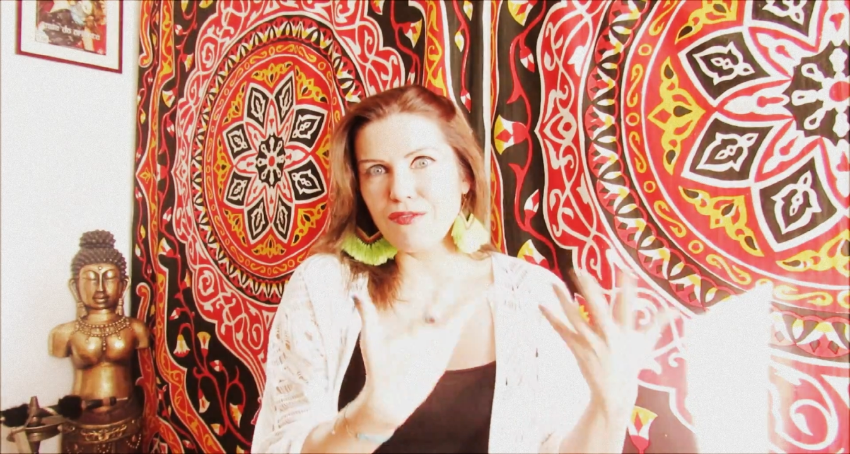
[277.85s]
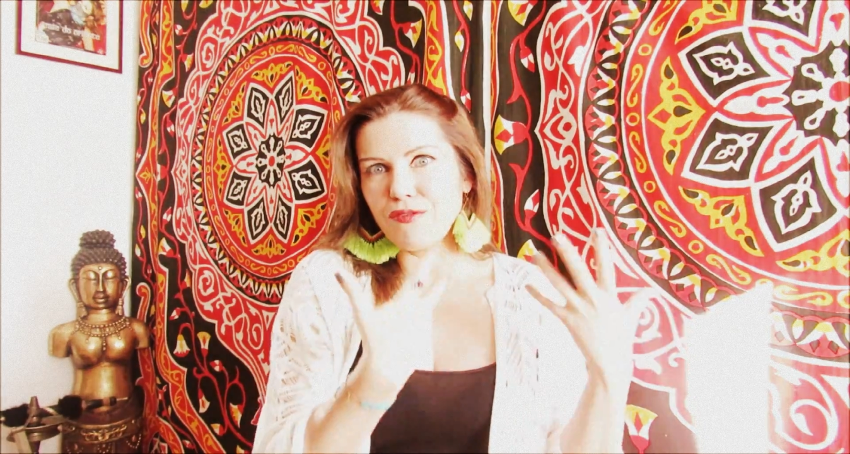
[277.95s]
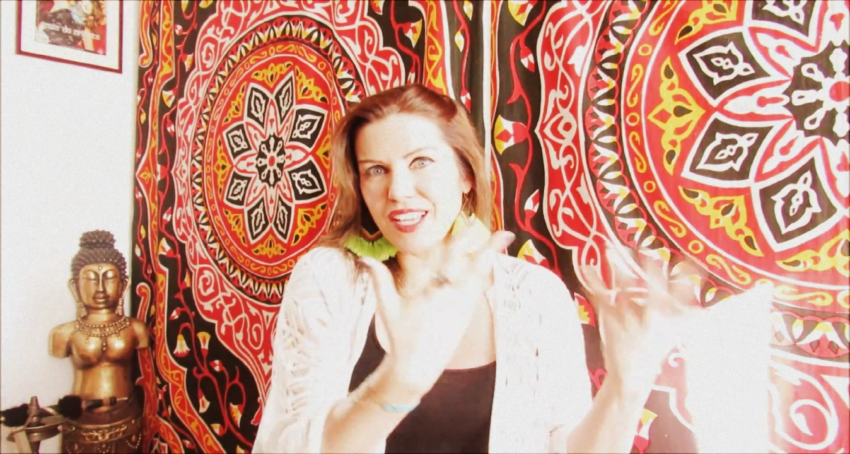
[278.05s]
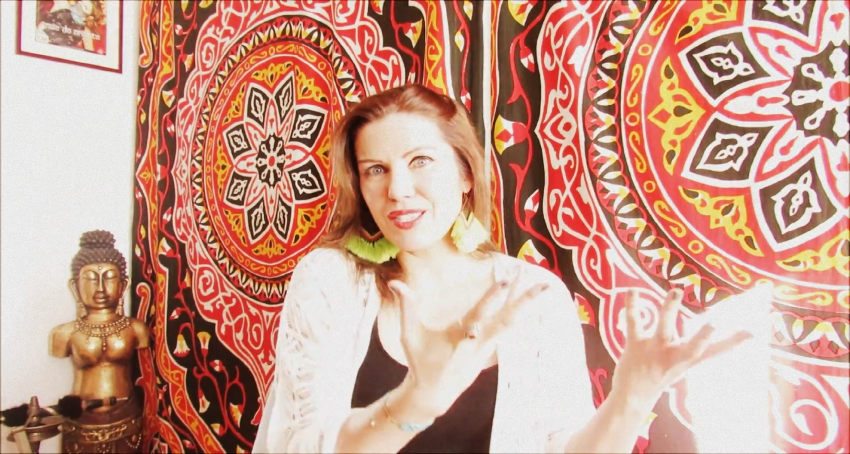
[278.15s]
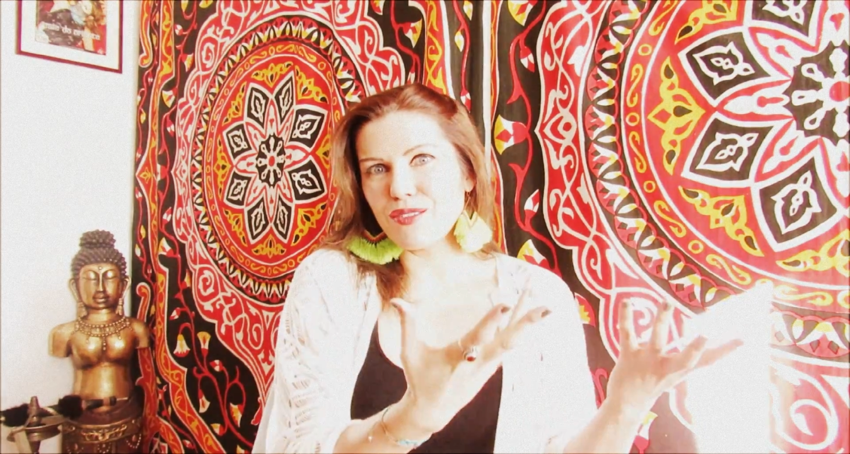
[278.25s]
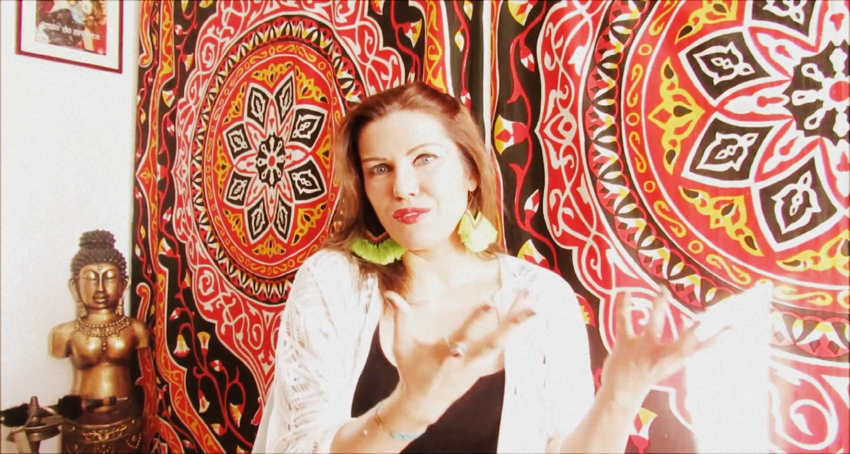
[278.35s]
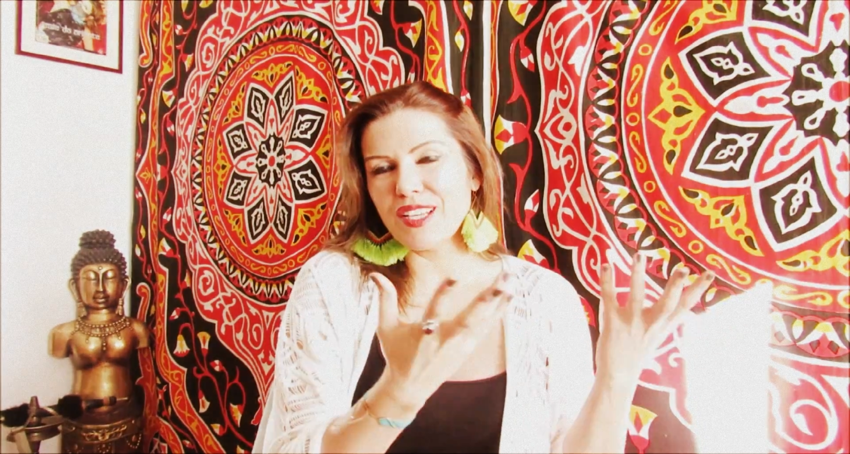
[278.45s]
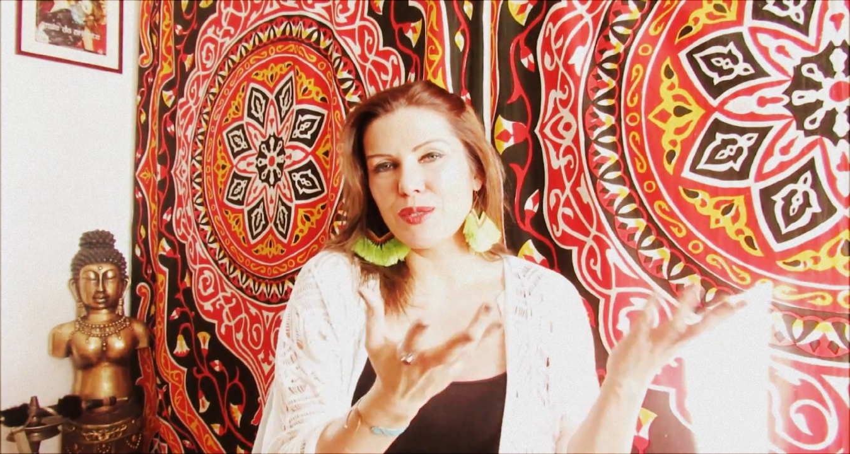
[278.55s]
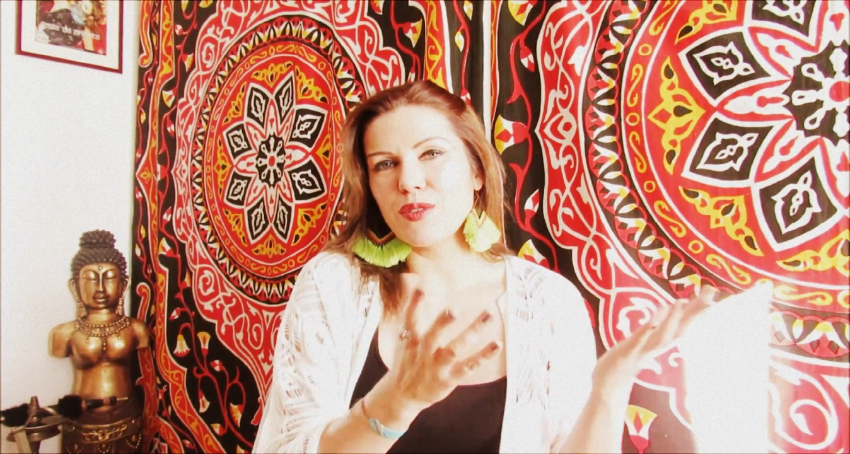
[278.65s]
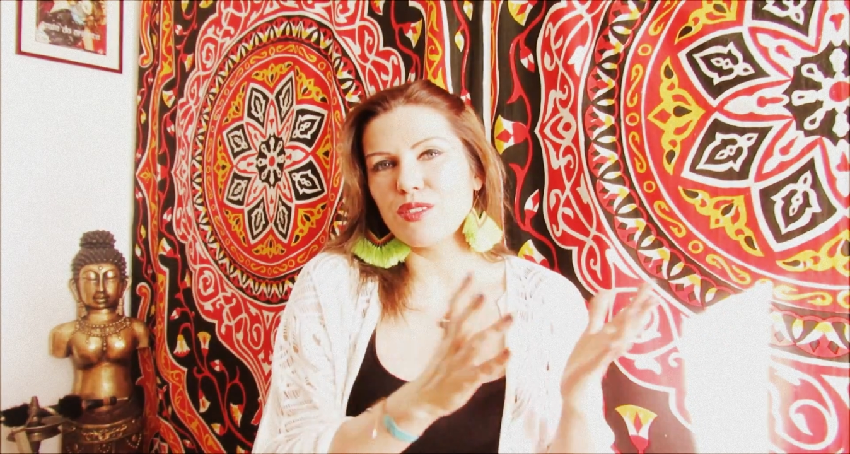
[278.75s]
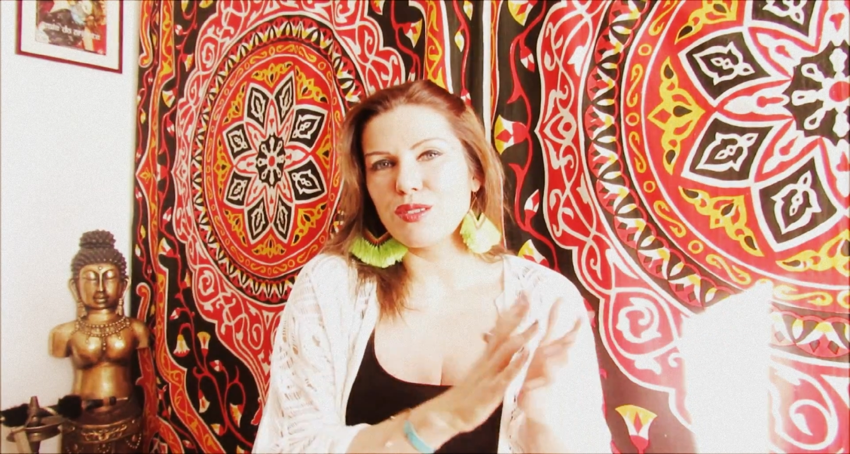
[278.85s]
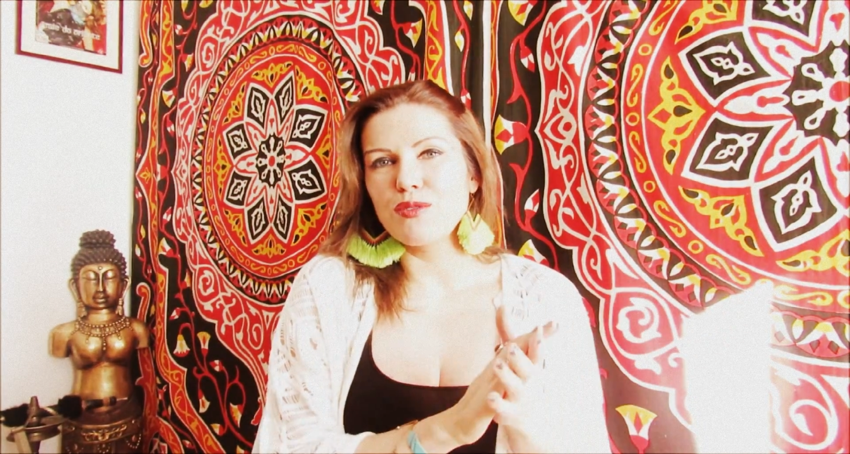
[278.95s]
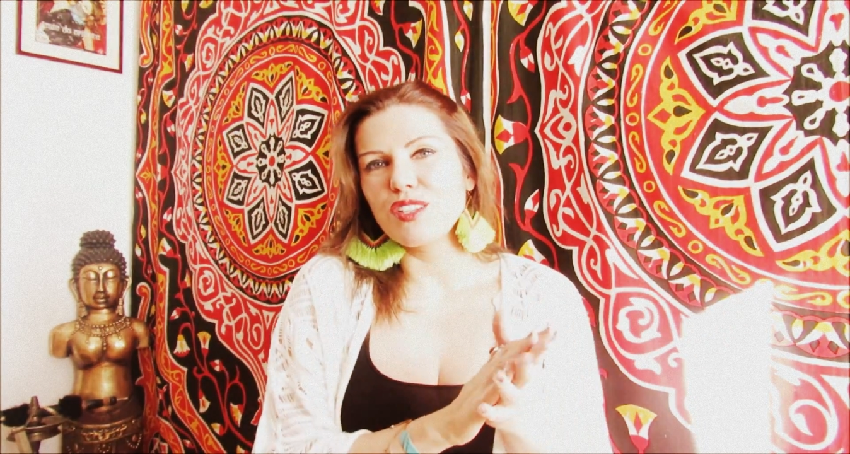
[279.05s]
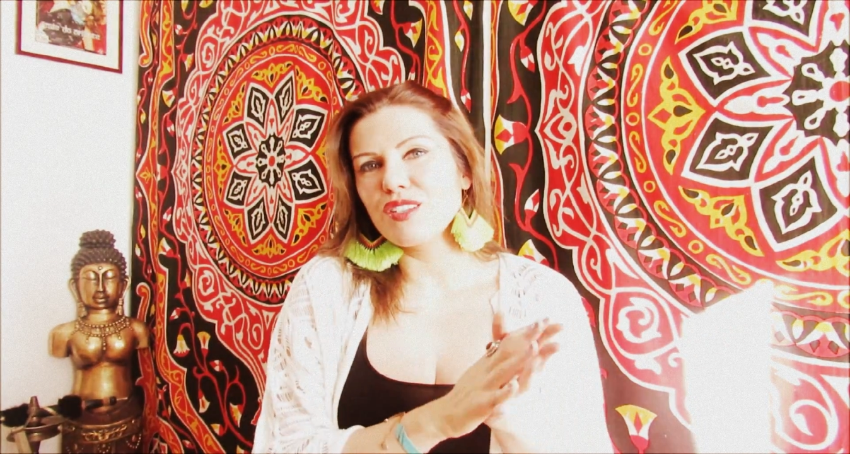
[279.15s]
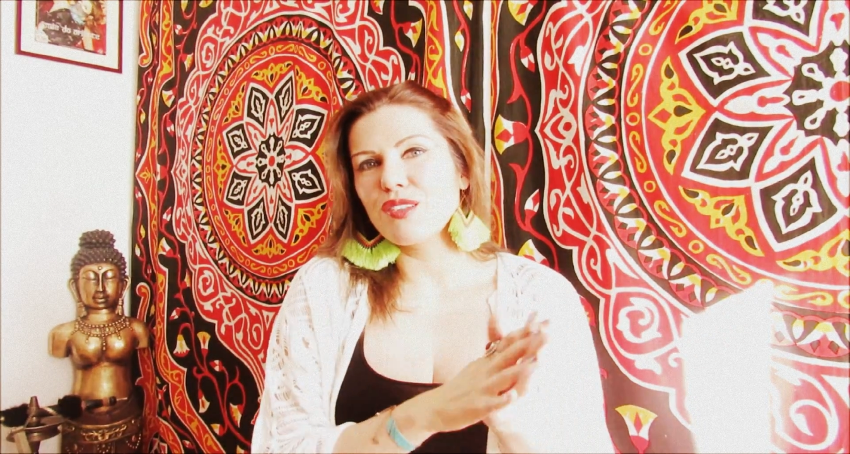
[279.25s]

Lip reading: face-to-face with the students,